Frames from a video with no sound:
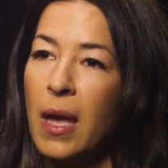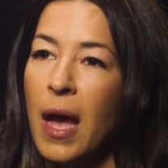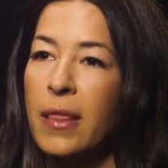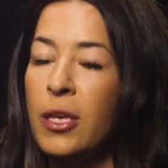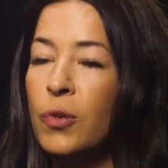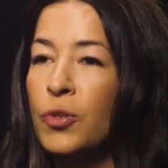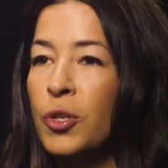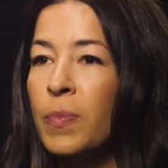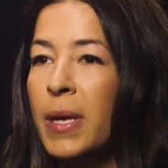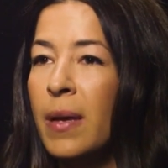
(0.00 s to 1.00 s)
I think you
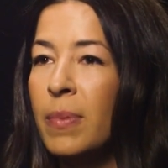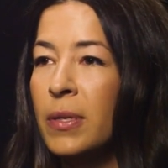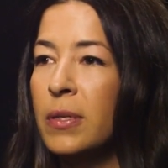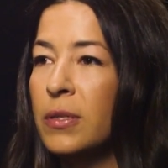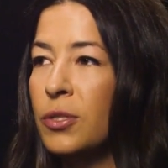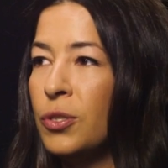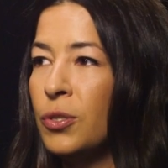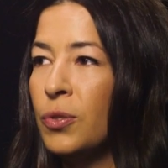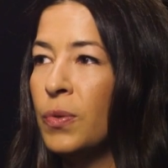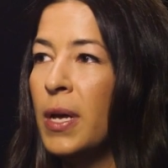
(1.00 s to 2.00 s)
should be able
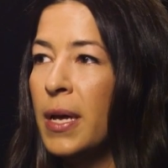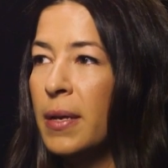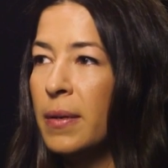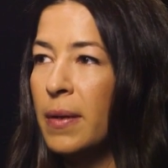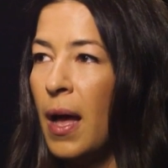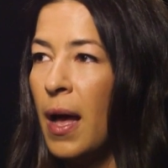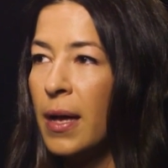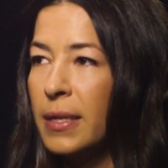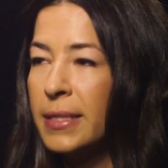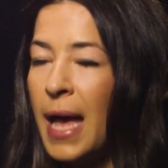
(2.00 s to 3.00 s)
to
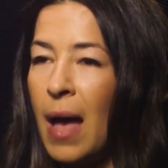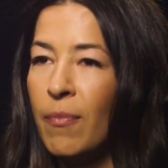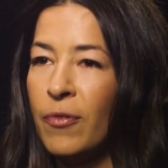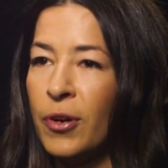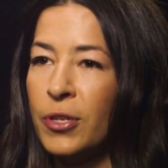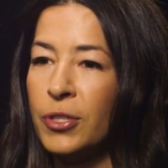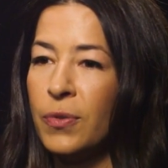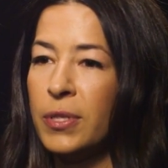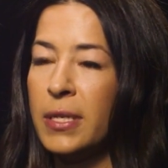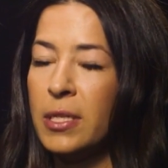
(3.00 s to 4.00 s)
uh, tap for an
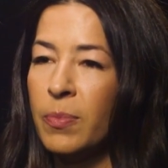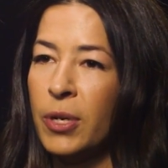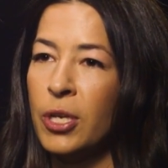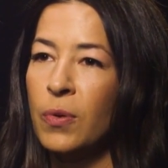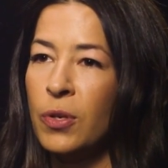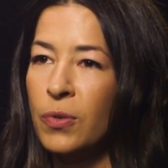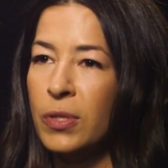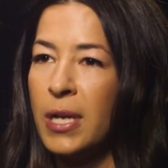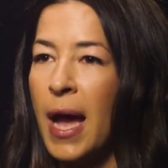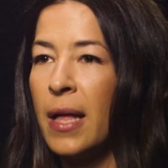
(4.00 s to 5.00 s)
associate to bring you a new
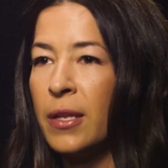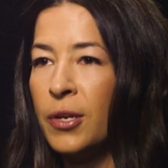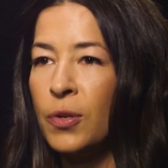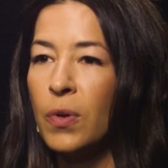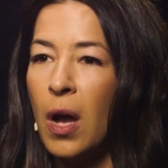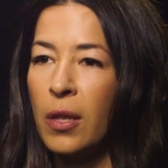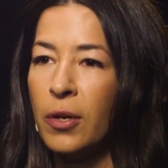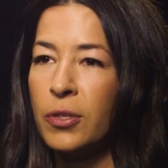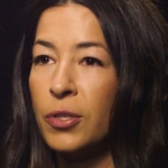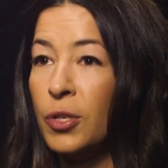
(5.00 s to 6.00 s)
style and a new
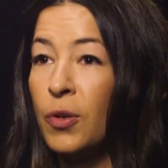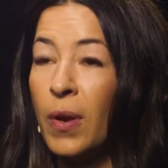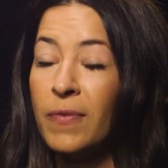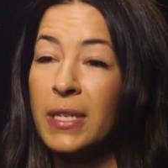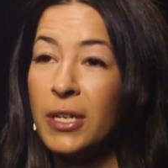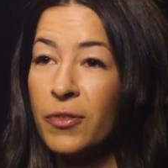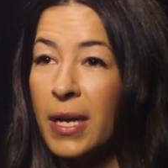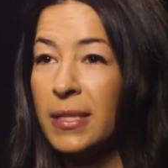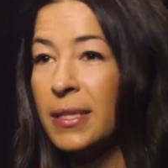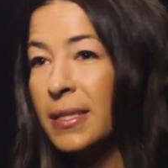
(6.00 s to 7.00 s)
color so that you don't have to get
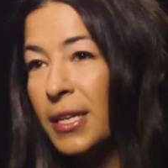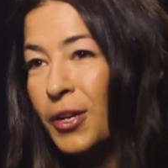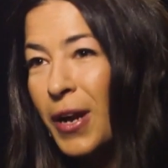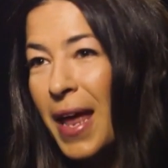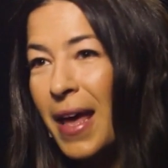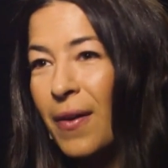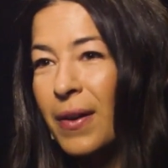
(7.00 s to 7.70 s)
dressed and stick your head out.